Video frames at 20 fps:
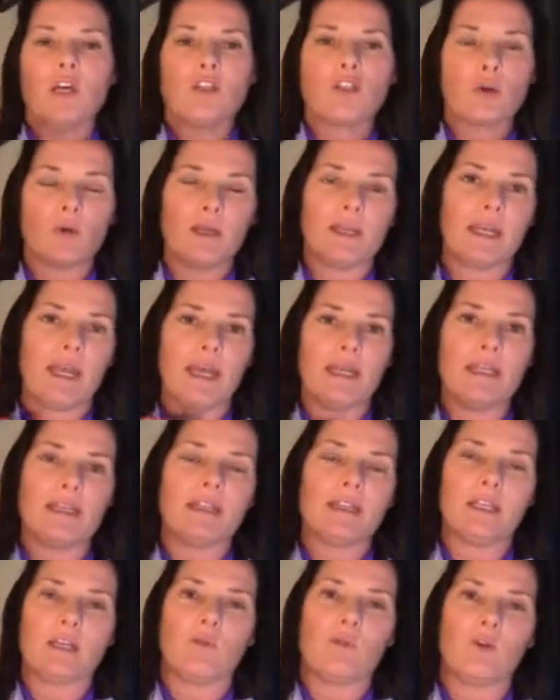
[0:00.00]
doing
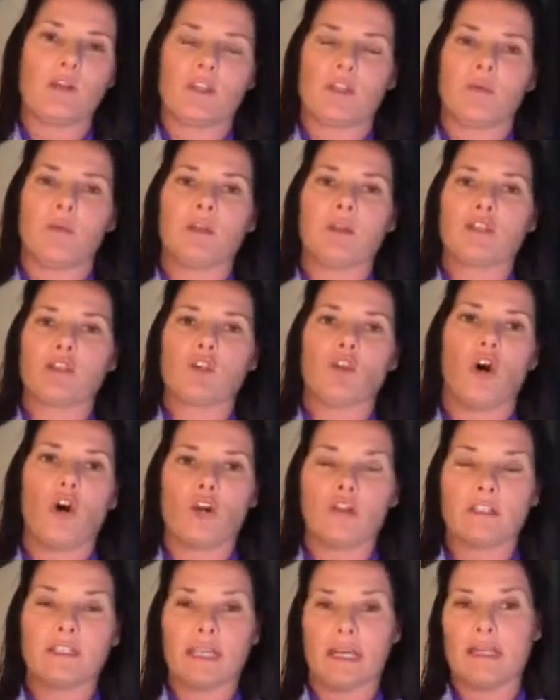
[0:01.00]
anything with them. It's
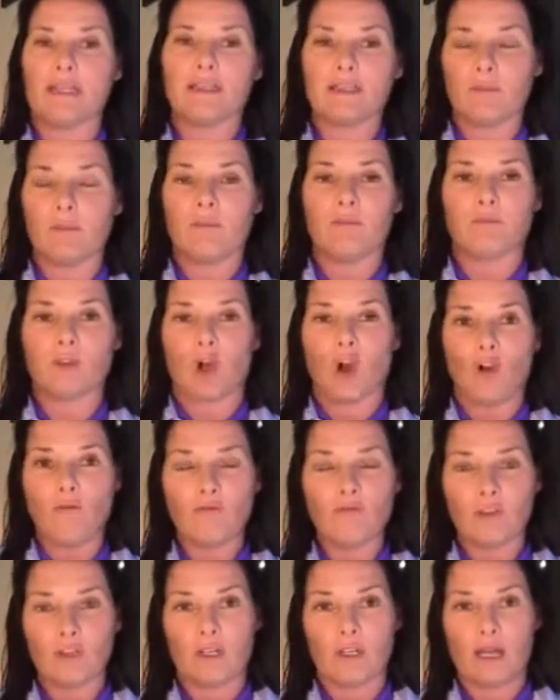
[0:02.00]
not getting them
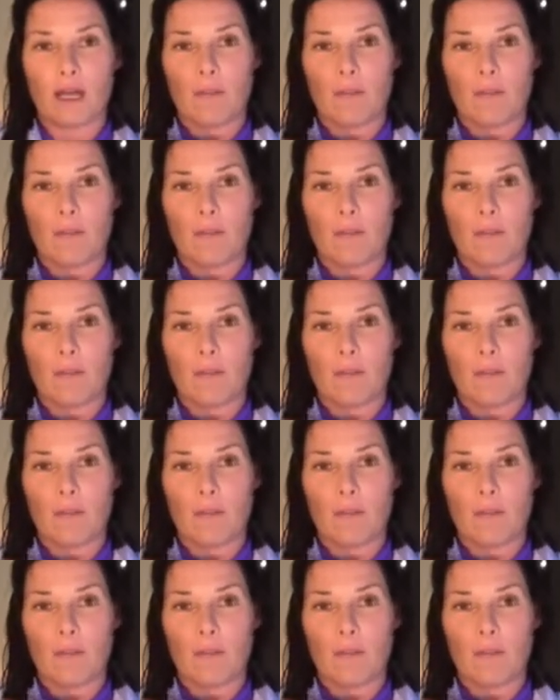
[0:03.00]
confident